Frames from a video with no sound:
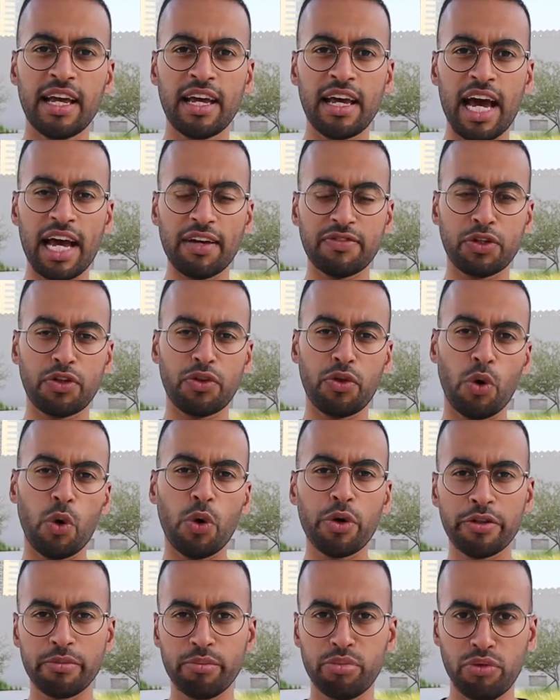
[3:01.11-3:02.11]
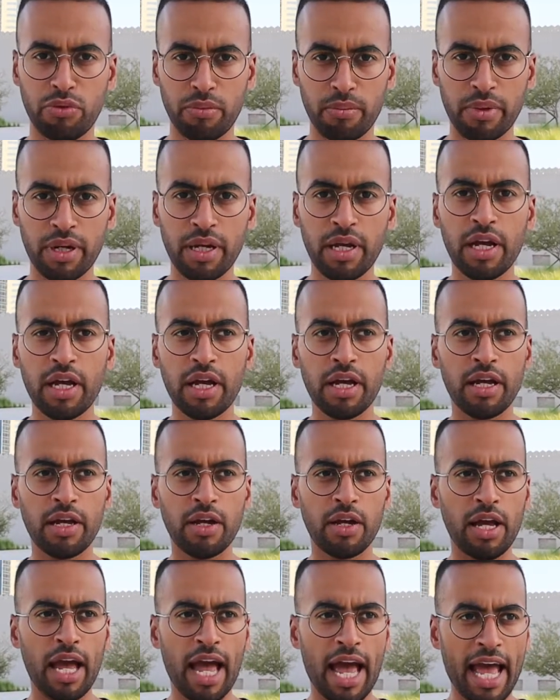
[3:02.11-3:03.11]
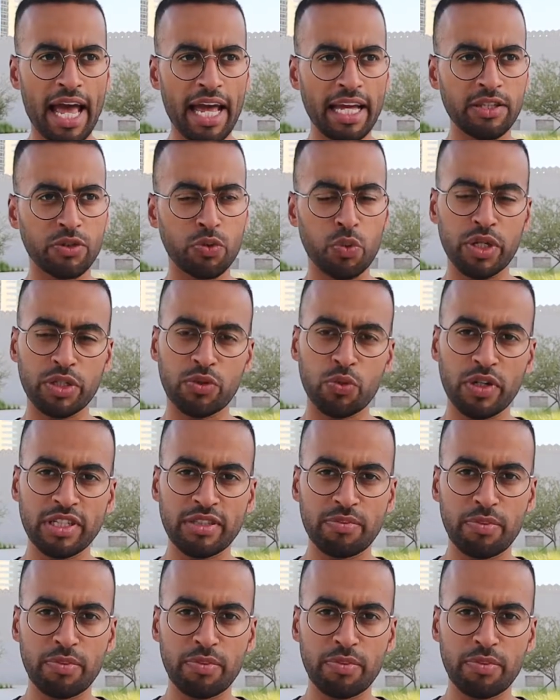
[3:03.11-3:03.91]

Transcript: after the oil boom. And what was